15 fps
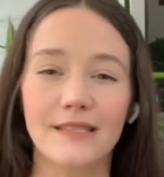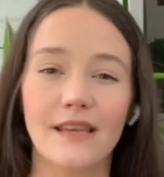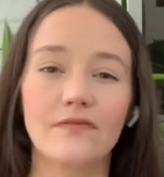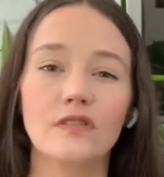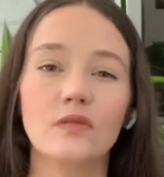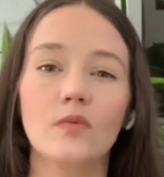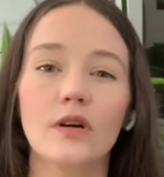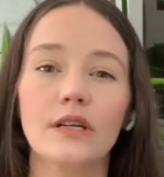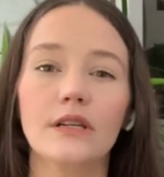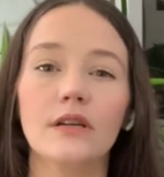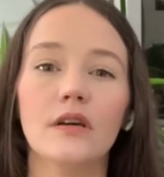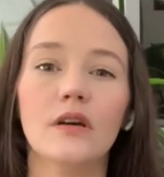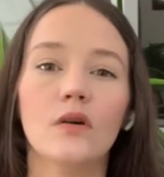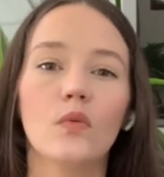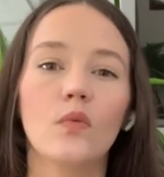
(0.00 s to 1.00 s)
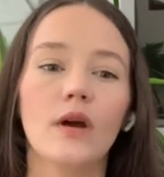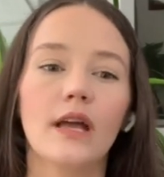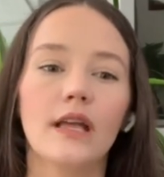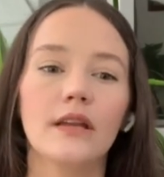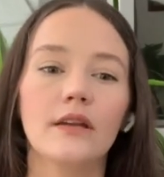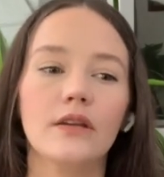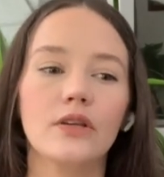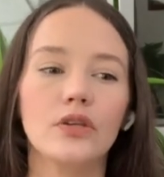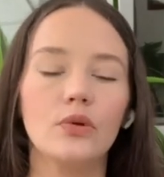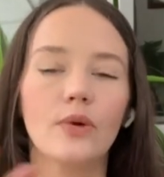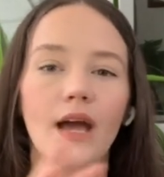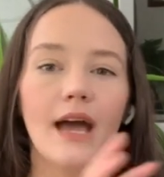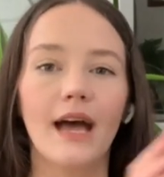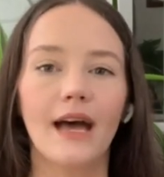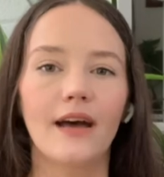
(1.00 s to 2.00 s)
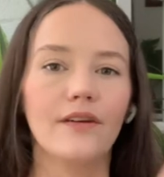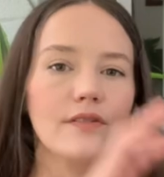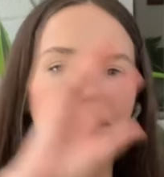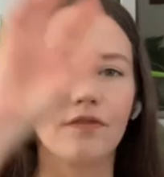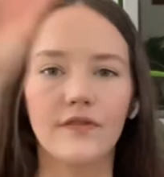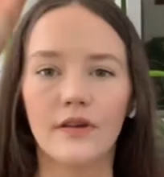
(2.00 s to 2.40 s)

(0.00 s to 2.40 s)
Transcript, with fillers: everyone when you have,